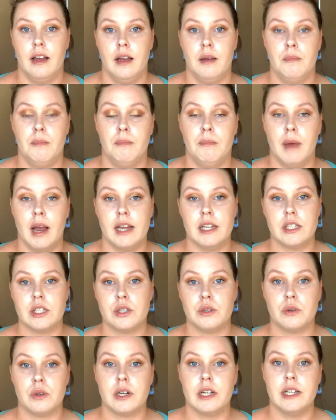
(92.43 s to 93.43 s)
My
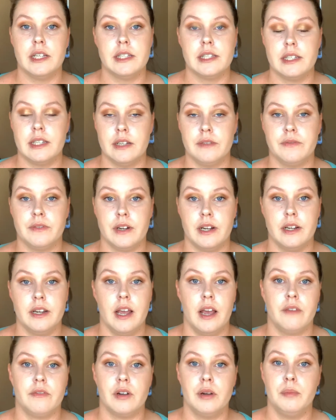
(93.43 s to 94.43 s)
story is different.
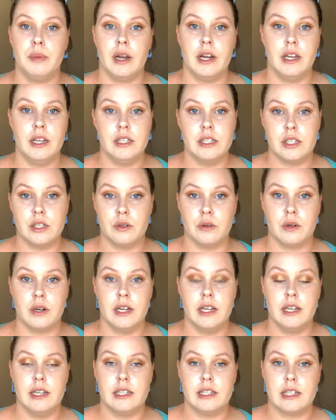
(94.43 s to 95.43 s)
Everybody's
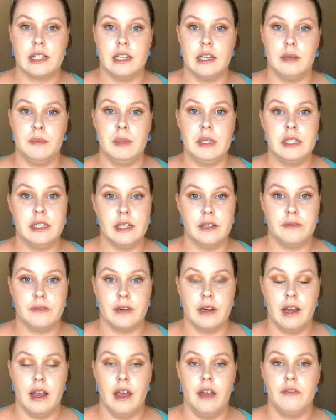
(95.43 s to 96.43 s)
story is going to be different.